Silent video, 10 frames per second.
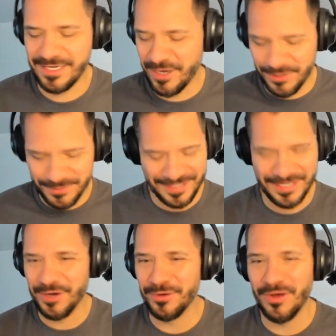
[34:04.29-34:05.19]
The
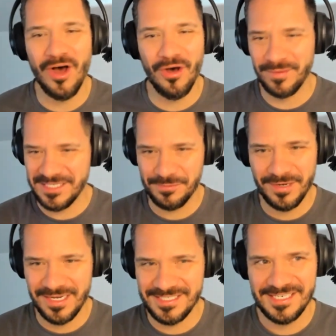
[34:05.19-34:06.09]
goal always
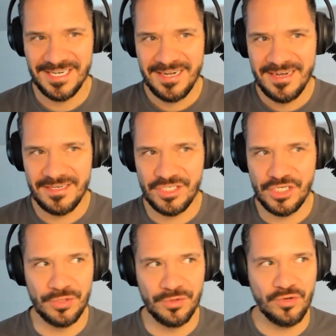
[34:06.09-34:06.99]
was
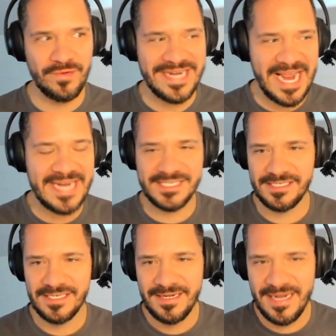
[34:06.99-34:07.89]
to
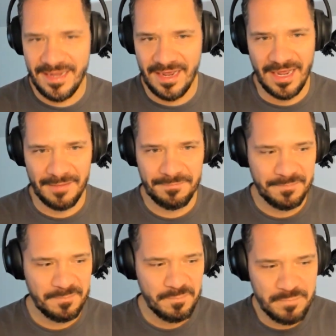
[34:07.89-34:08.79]
create
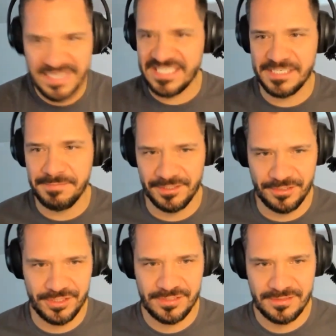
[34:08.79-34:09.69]
business
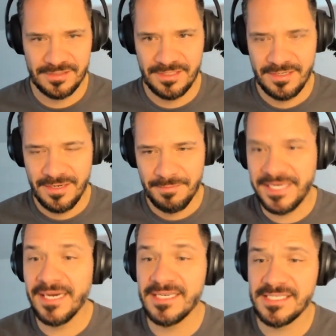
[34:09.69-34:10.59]
builders,
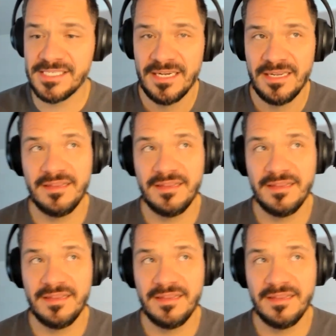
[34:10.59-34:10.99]
because